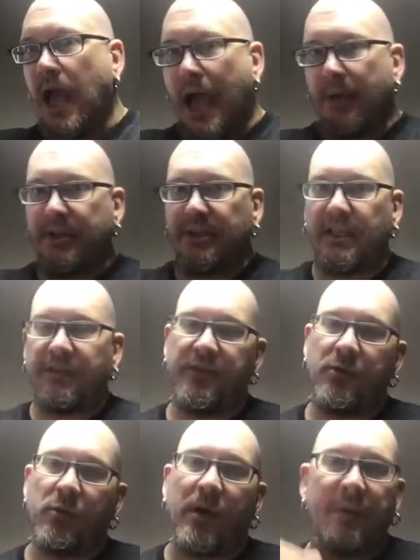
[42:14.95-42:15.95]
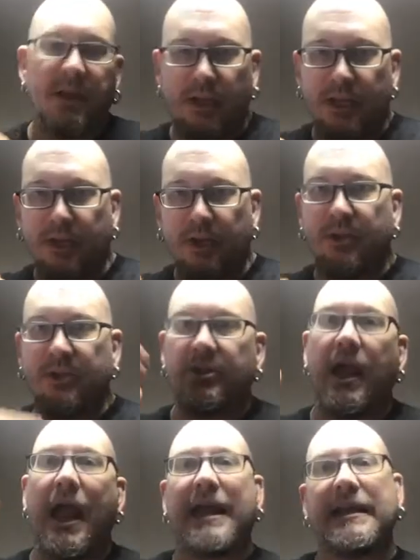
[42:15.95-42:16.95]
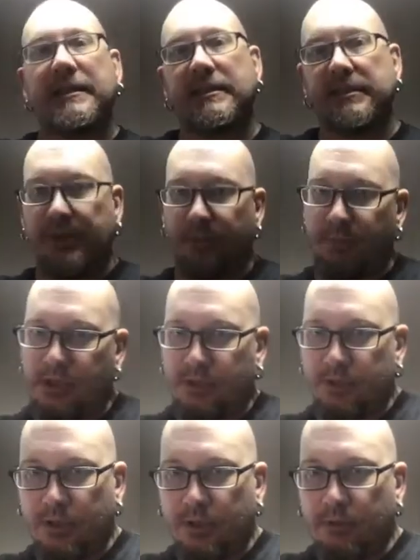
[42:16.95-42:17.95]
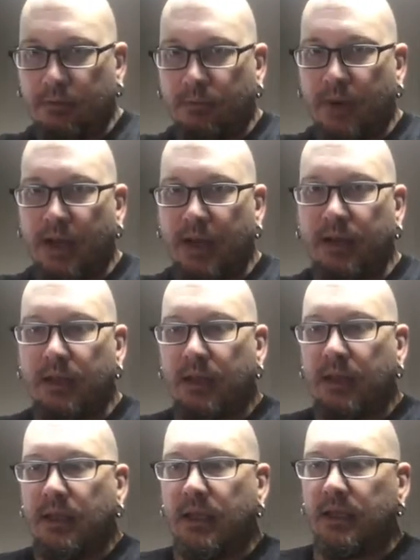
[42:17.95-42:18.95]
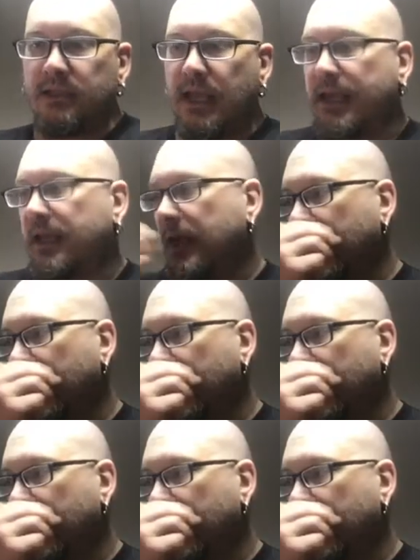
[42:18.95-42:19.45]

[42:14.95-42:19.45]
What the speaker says: If you want me to look at your miniature, I need to see your miniature, right? It's like